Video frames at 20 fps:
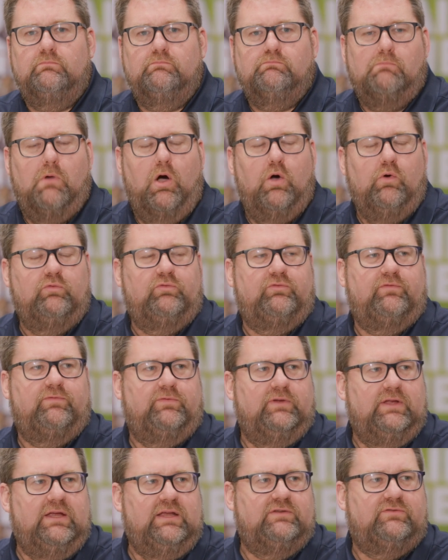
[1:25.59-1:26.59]
most
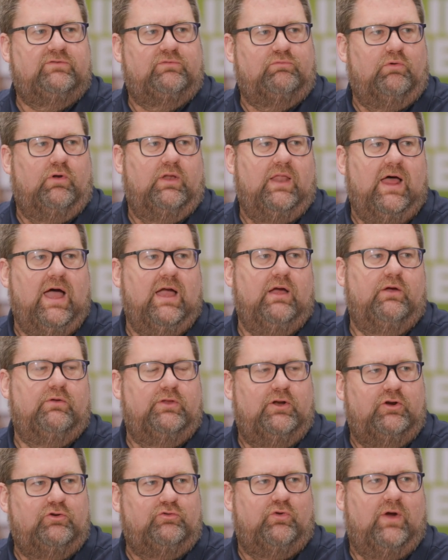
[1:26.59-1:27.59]
fleets rely
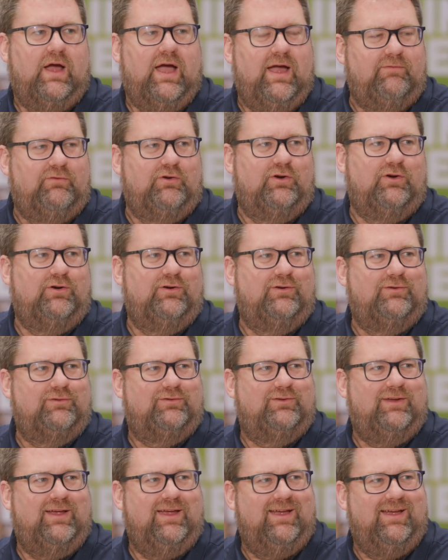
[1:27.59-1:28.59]
on their
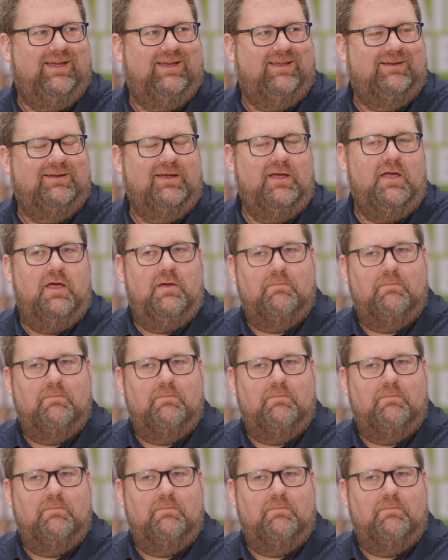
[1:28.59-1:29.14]
drivers and